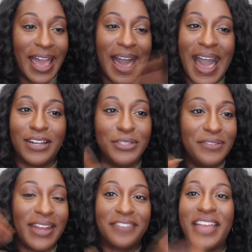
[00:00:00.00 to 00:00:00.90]
I don't
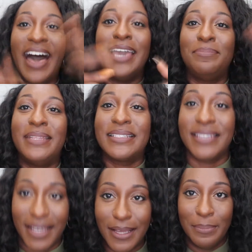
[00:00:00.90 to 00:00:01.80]
even have to hype
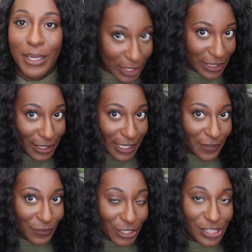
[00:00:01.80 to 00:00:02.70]
this up. You can look at
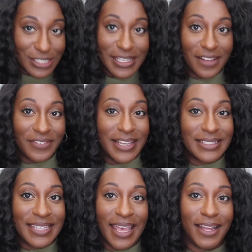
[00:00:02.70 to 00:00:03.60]
it for yourself
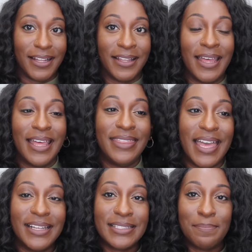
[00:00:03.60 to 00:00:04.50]
and tell
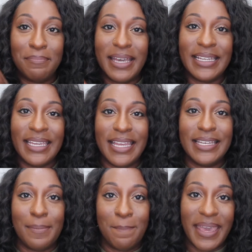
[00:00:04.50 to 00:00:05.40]
that it's money
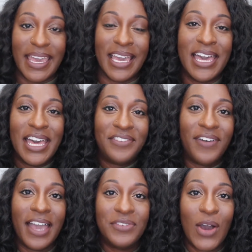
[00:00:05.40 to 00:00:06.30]
in the bank.
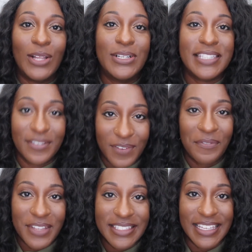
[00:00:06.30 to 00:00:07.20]

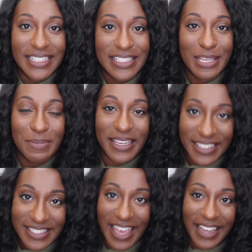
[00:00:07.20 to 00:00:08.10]
$5.50 to be
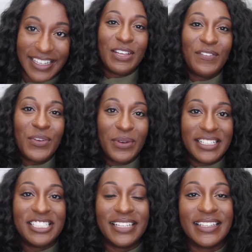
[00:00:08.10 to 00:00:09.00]
exact. So if you
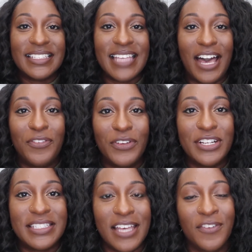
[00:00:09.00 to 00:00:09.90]
want to check this out for
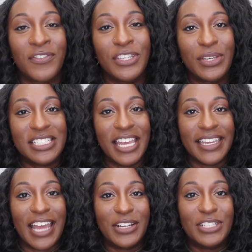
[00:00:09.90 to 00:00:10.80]
yourself, you can check
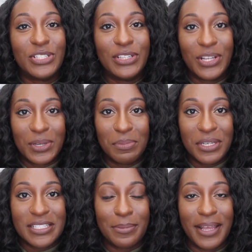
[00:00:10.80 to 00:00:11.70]
it out at your local
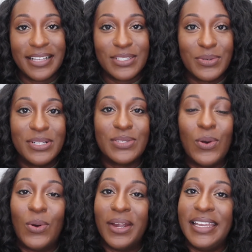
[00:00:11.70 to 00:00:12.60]
beauty supply stores or